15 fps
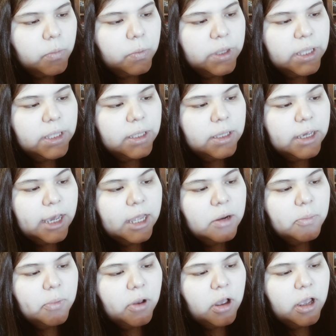We
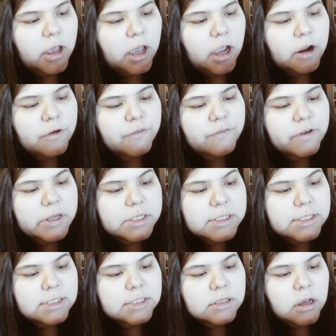had bought our
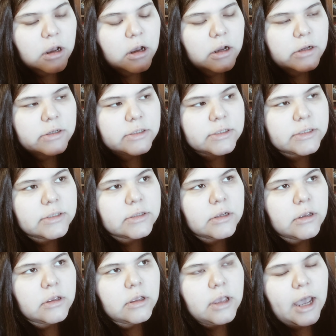fuzzy socks
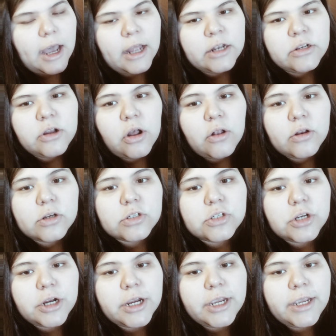at Dollar
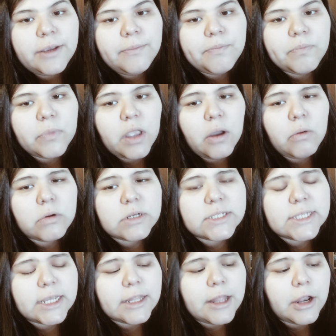Tree. I want to
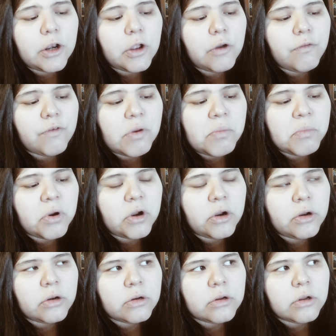say that
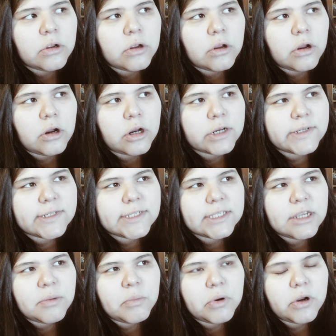November or
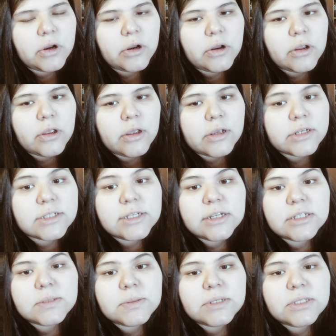December. Because I
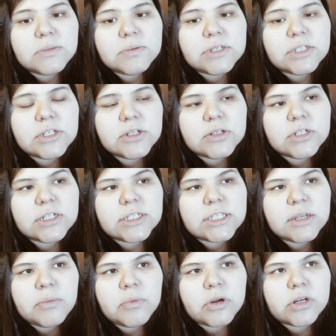was supposed to be due
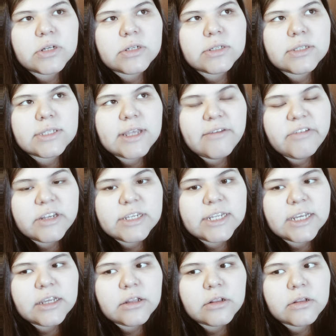December
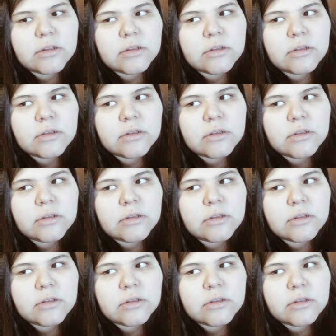17th.